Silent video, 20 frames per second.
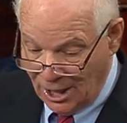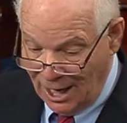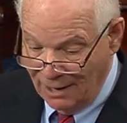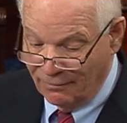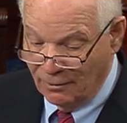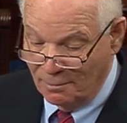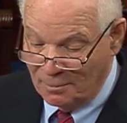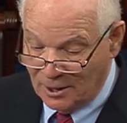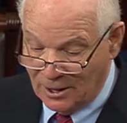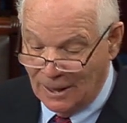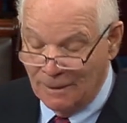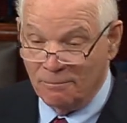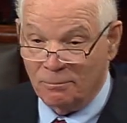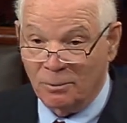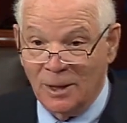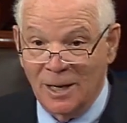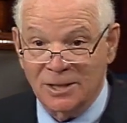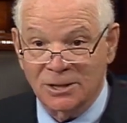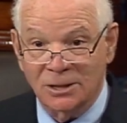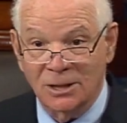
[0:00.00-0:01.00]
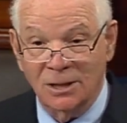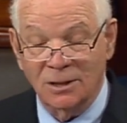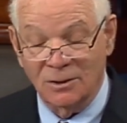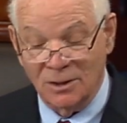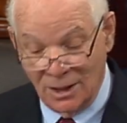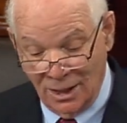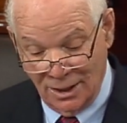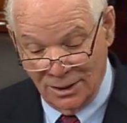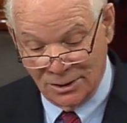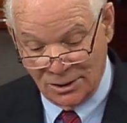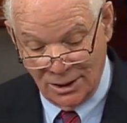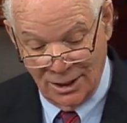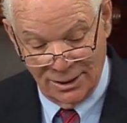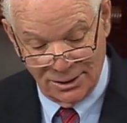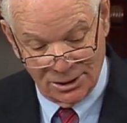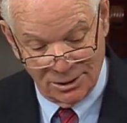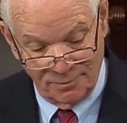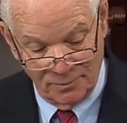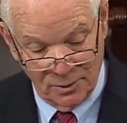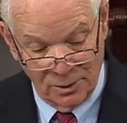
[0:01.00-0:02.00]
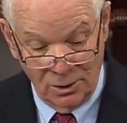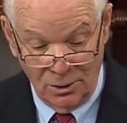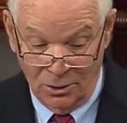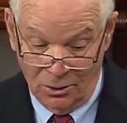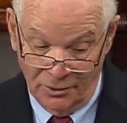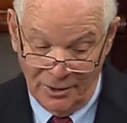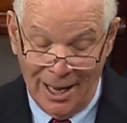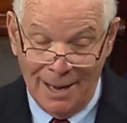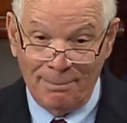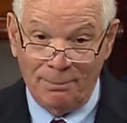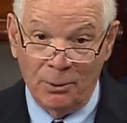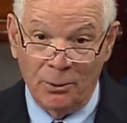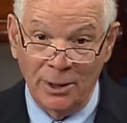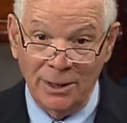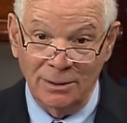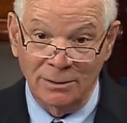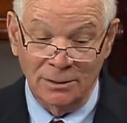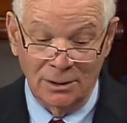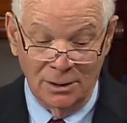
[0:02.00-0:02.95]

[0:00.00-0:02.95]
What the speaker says: ever become president of the United States. On that point,